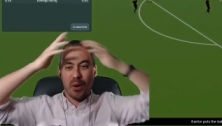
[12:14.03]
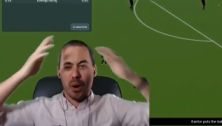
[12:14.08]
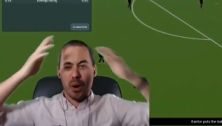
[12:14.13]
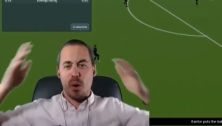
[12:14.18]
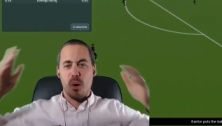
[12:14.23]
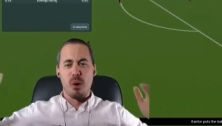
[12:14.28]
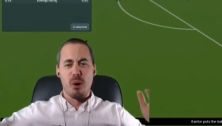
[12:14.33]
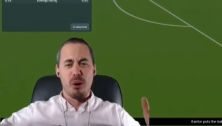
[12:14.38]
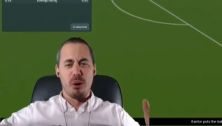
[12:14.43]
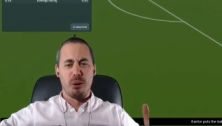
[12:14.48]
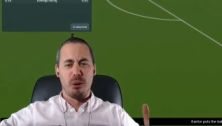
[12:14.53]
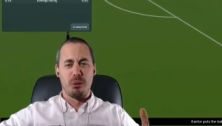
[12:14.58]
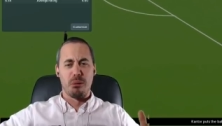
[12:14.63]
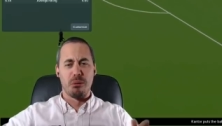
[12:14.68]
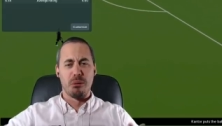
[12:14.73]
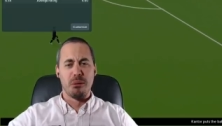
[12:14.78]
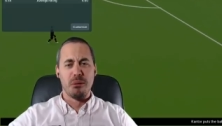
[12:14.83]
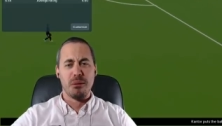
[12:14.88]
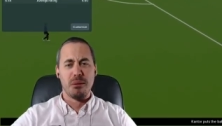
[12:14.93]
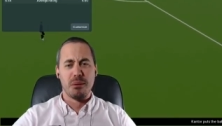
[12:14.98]
Oh.
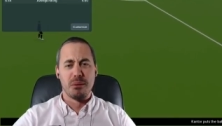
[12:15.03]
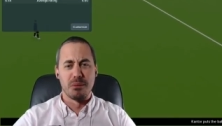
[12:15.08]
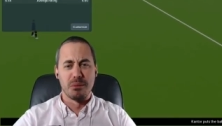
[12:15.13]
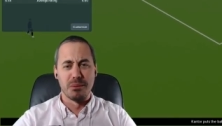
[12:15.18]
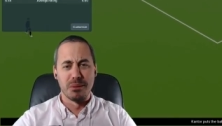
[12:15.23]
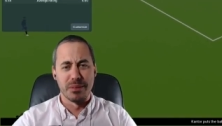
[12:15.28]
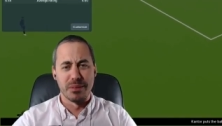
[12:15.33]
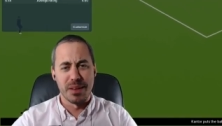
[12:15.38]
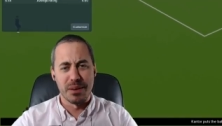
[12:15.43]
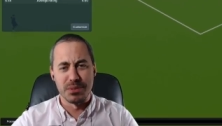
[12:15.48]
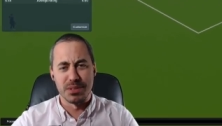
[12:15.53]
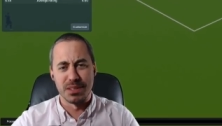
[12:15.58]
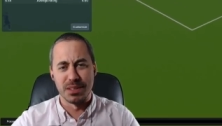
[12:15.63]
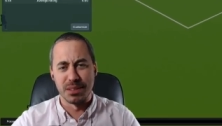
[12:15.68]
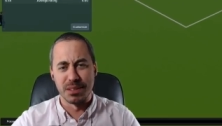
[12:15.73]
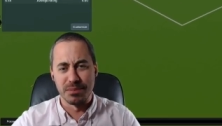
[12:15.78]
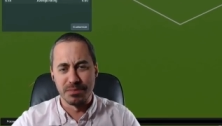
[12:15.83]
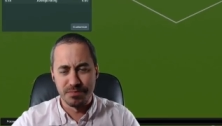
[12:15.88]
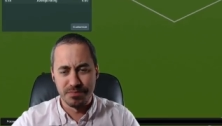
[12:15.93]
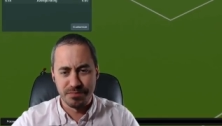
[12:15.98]
Oh, that was
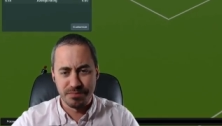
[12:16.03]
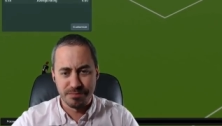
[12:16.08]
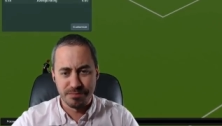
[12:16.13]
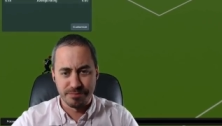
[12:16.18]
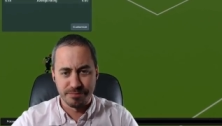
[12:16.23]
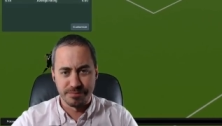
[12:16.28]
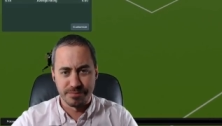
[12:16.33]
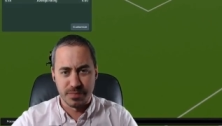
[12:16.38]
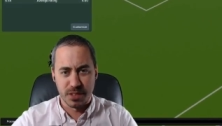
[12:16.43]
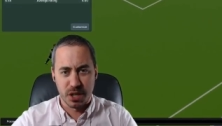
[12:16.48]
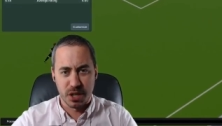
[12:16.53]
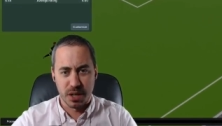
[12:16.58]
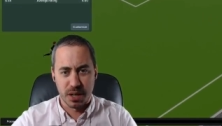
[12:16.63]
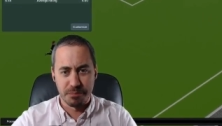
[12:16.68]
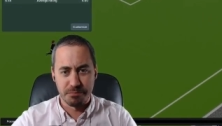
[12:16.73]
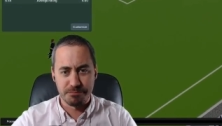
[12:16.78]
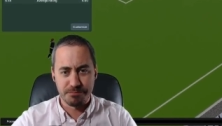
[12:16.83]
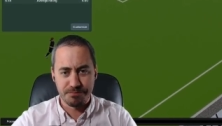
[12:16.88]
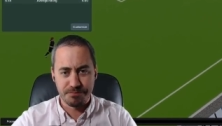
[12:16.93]
a okay.